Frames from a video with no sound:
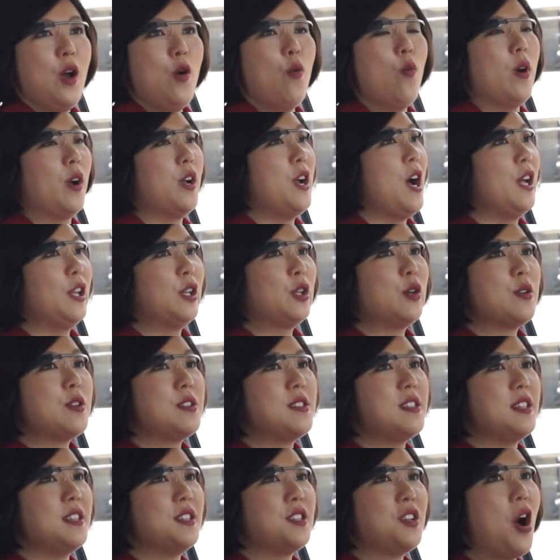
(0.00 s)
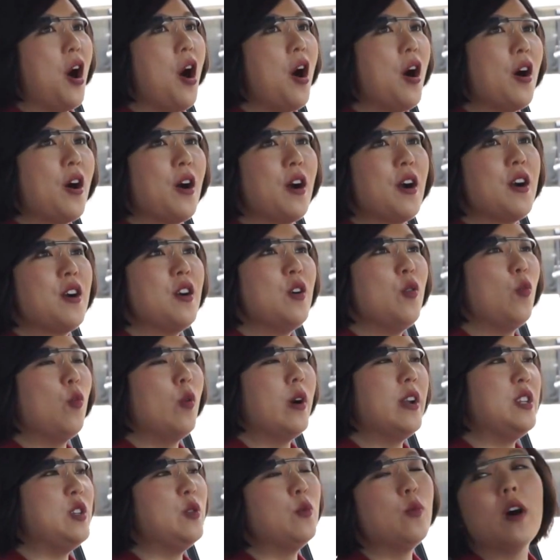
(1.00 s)
What color is this car?
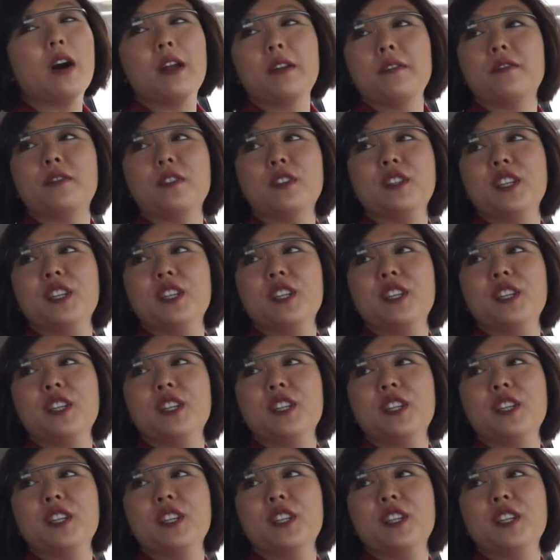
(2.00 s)
What do you want for